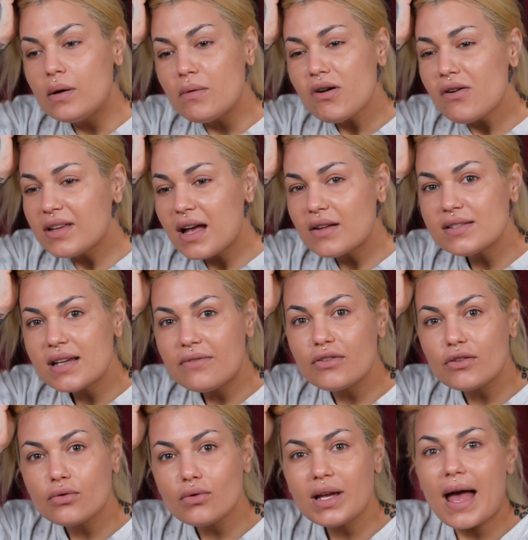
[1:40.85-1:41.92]
we were only outside
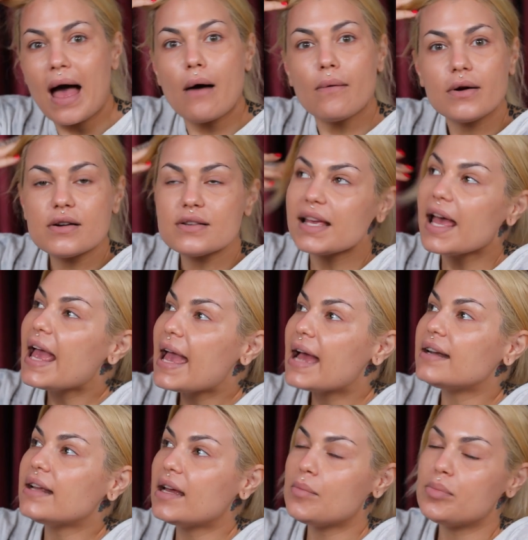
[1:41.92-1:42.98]
for three hours hours
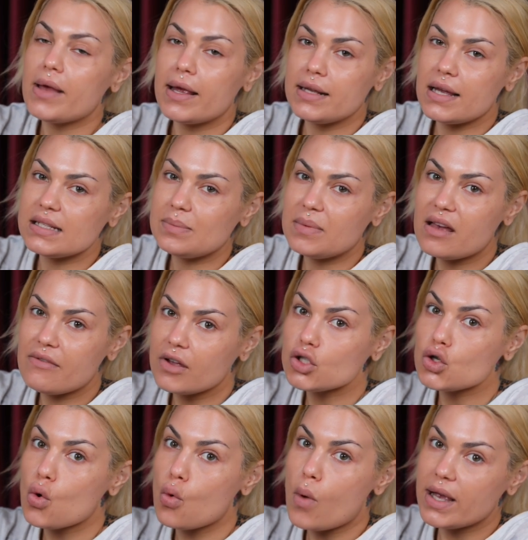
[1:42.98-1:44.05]
and I applied SPF
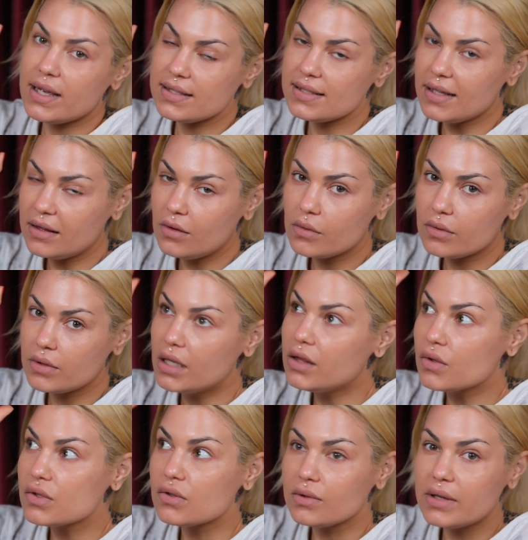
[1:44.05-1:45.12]
twice in the in
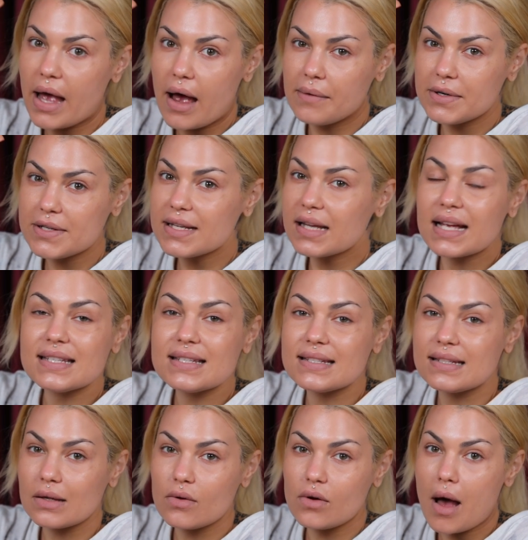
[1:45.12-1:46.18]
those three hours and I
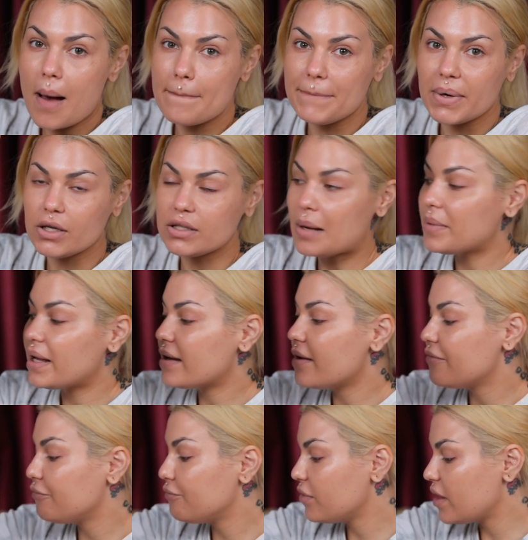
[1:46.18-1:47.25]
still got burnt. I'm like
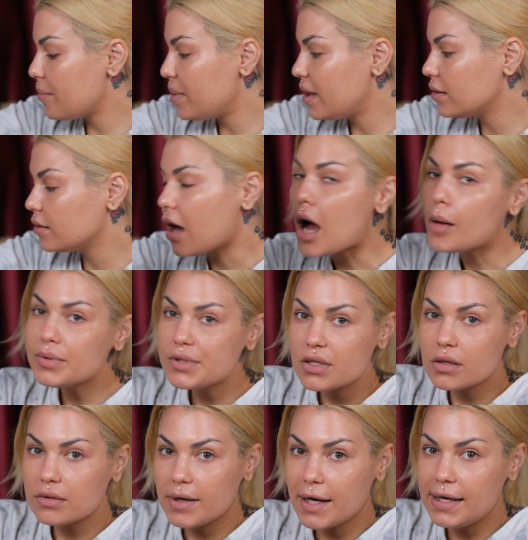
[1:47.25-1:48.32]
a flippin'
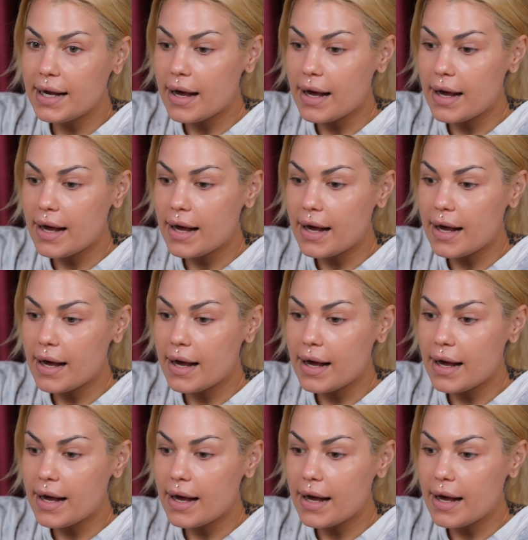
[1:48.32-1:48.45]
lobster right